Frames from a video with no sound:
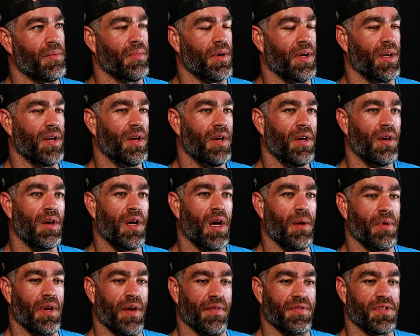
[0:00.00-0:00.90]
But I
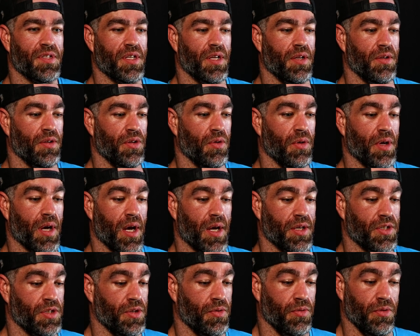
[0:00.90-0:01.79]
mean, I've seen you
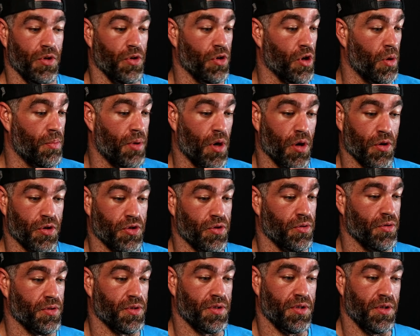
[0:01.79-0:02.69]
guys, you go
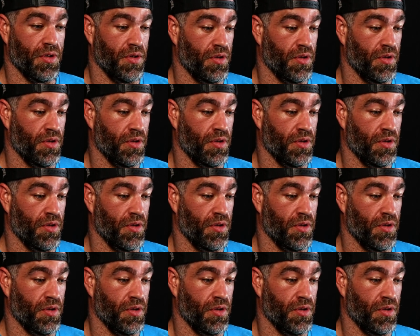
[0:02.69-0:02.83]
partials,